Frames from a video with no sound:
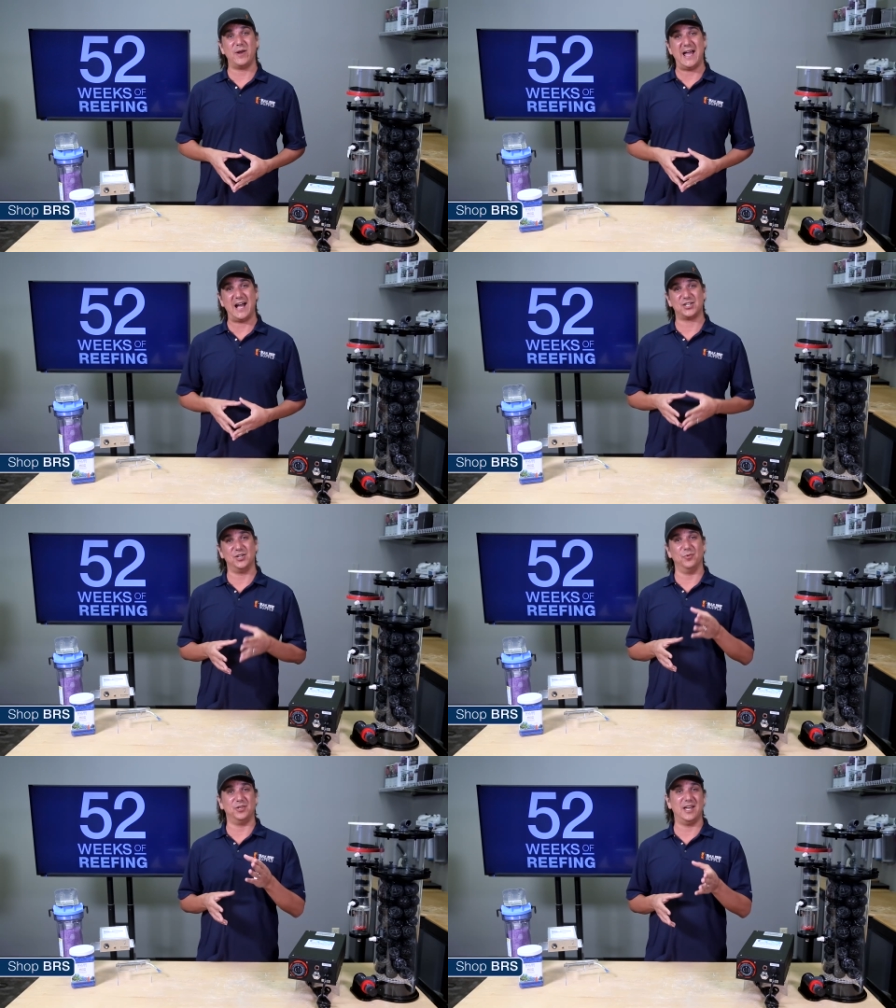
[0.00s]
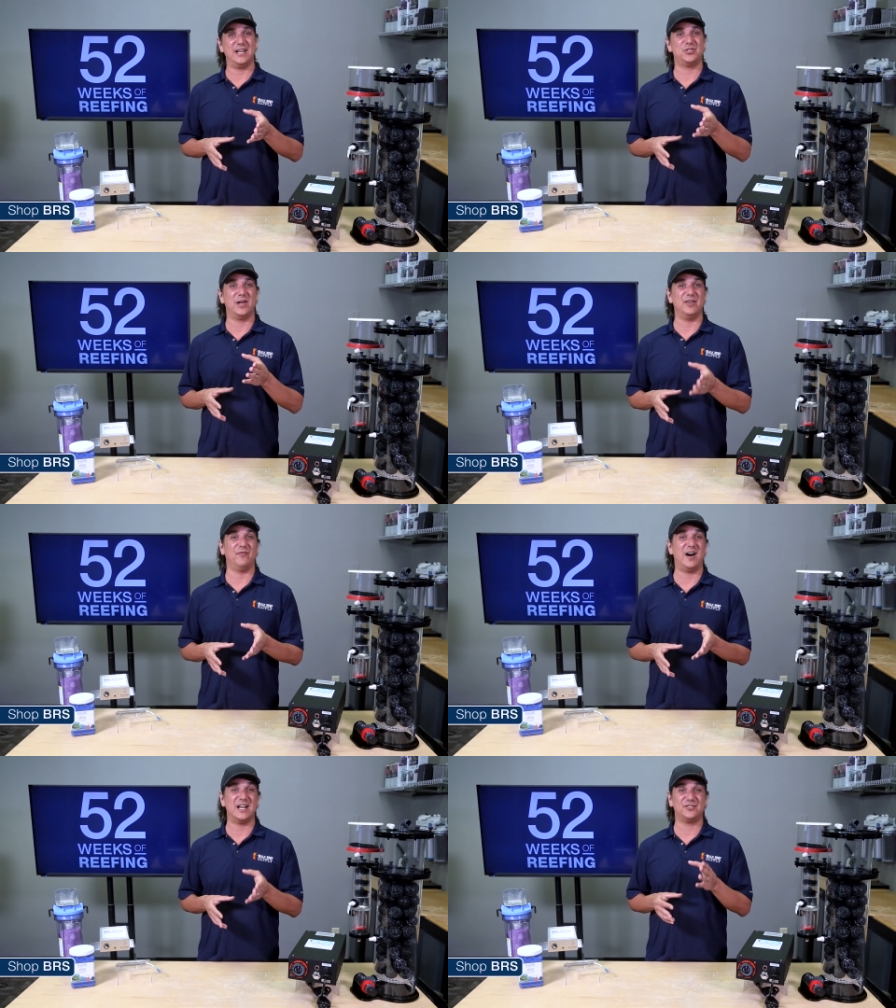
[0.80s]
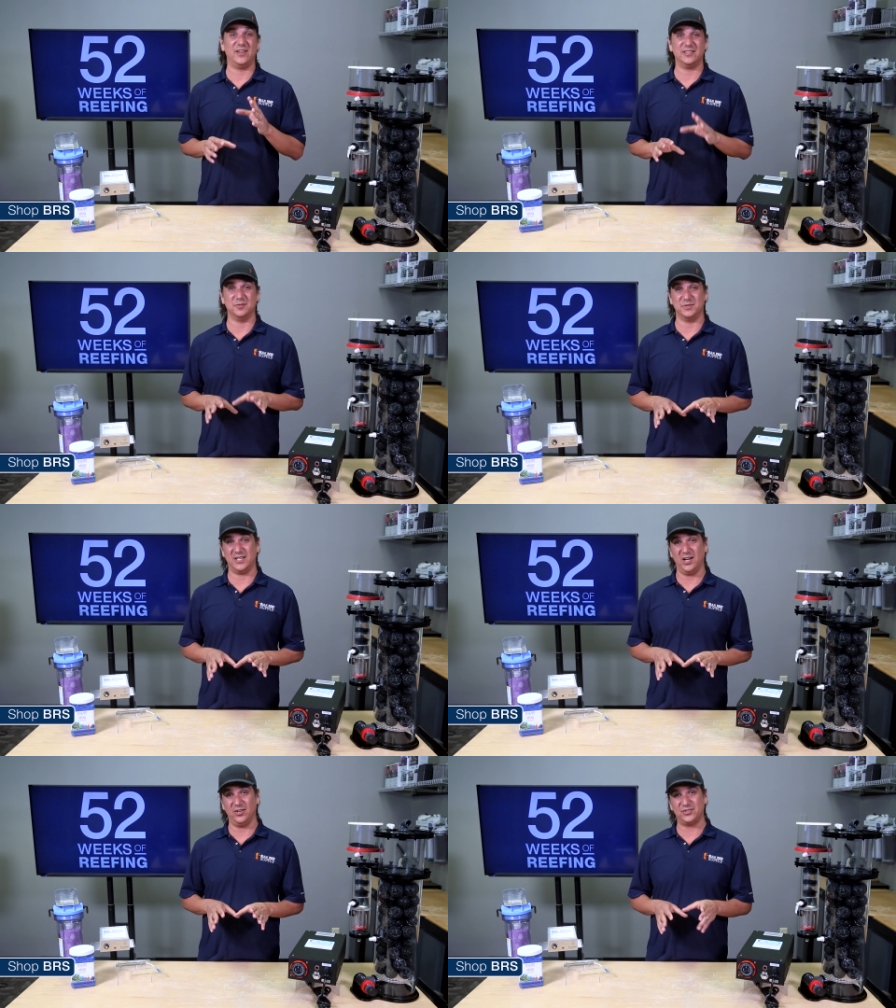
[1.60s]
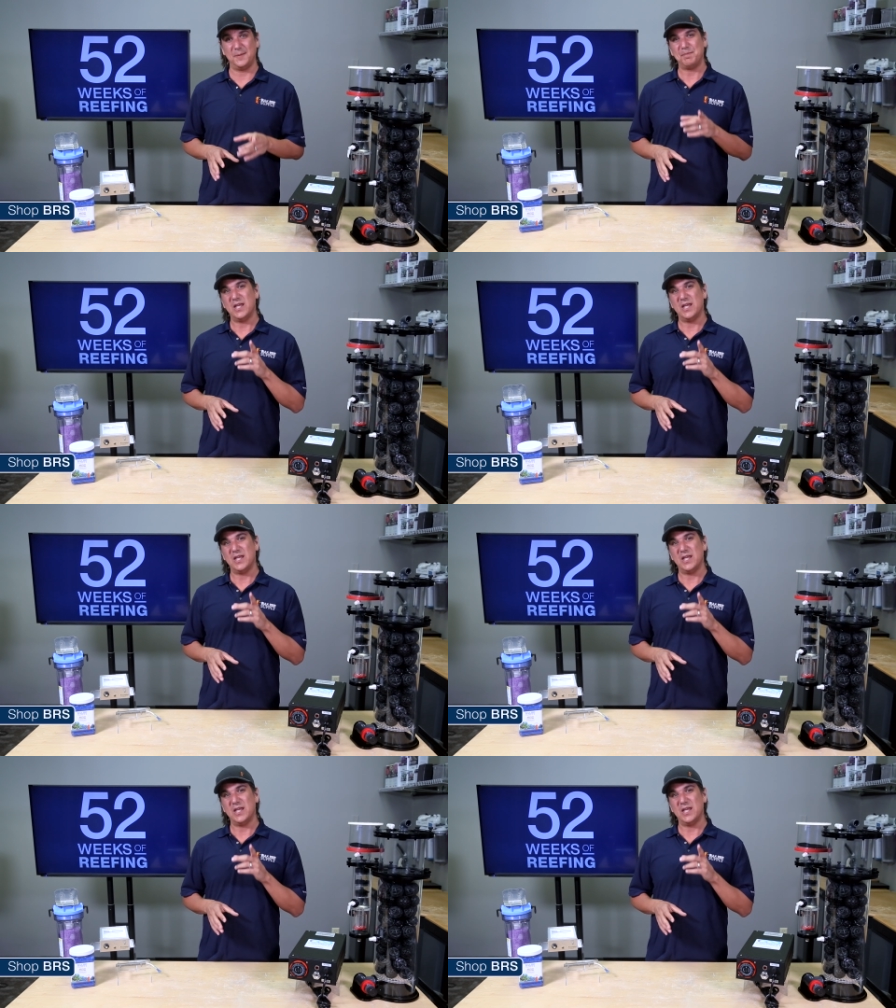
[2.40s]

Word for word: reaction with nitrate and phosphate themselves.